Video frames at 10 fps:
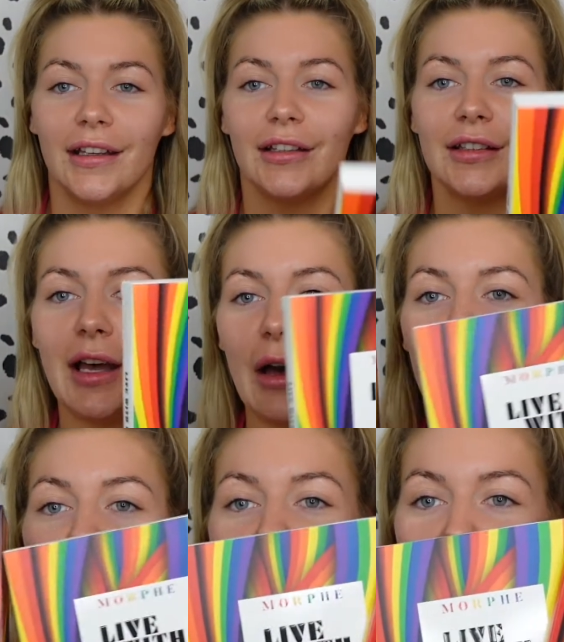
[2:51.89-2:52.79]

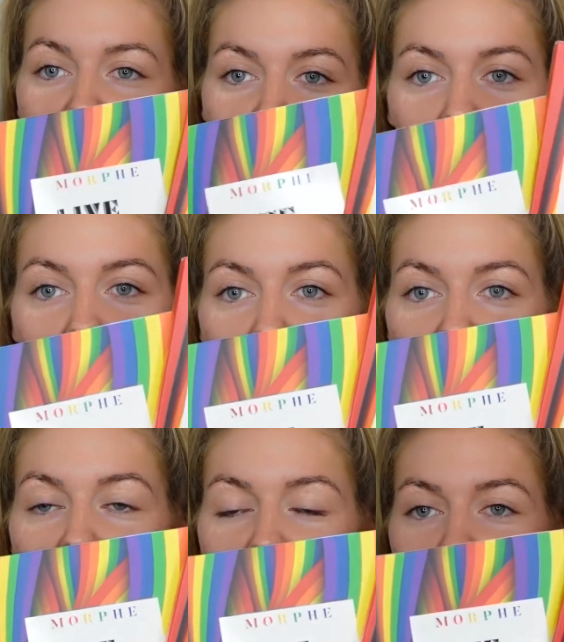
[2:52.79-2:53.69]
So 3
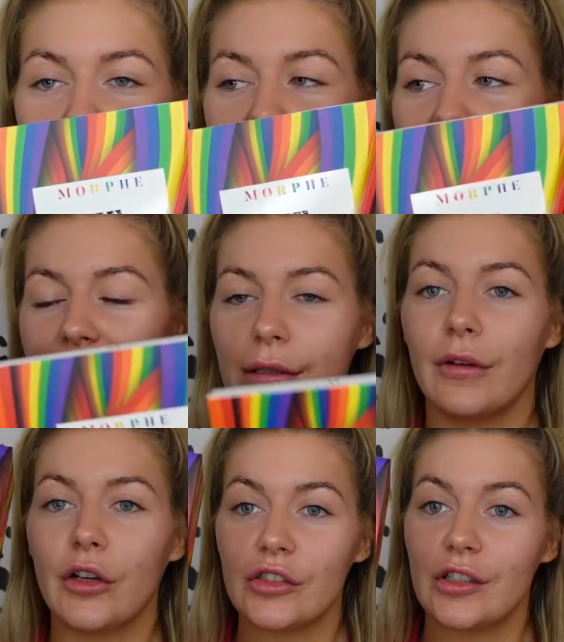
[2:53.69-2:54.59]
items here. So I've
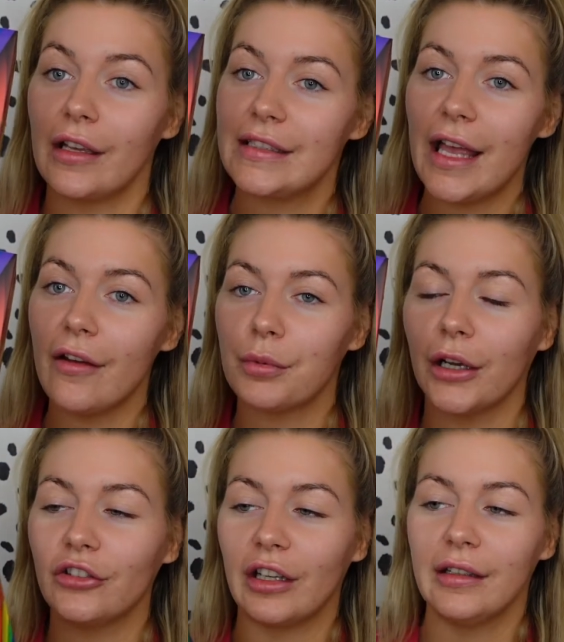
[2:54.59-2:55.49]
got a set of
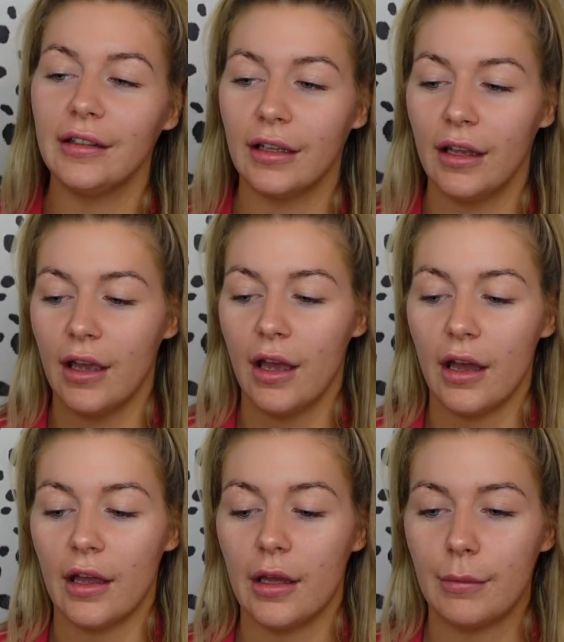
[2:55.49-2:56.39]
brushes.
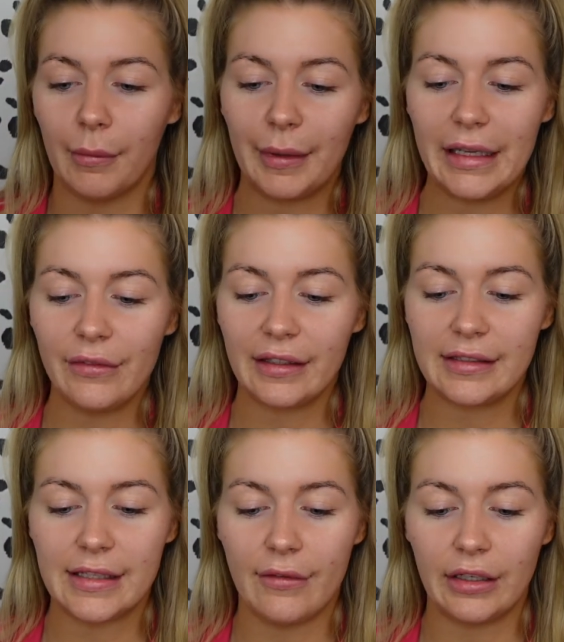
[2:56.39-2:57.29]
I believe there's
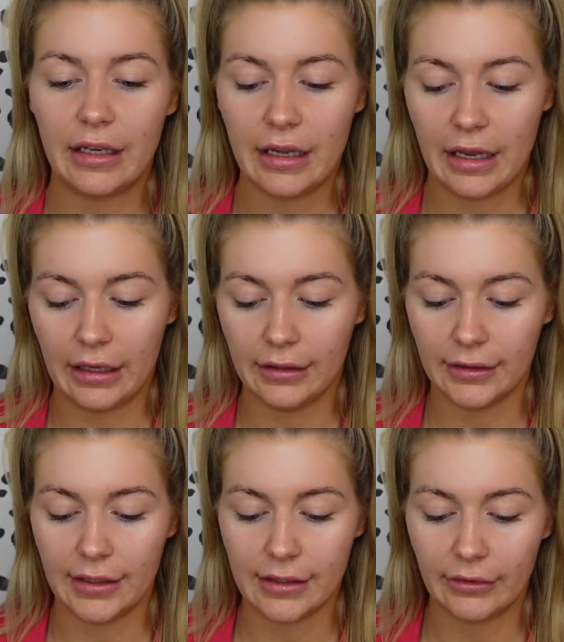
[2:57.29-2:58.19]
7 in here, so
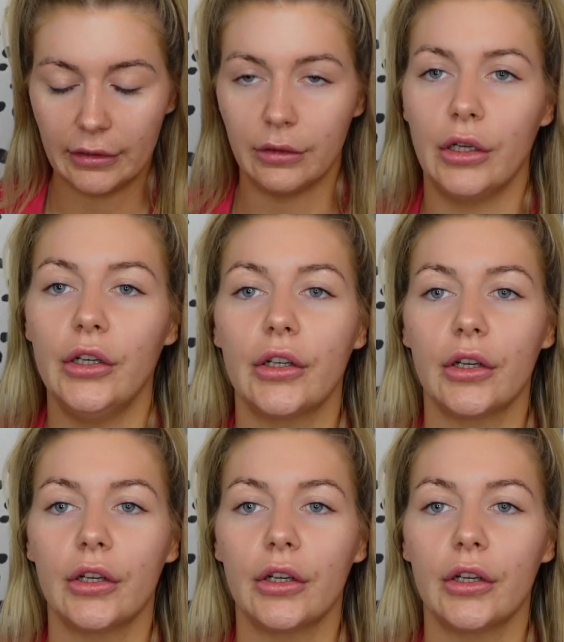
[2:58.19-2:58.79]
let's have a little look.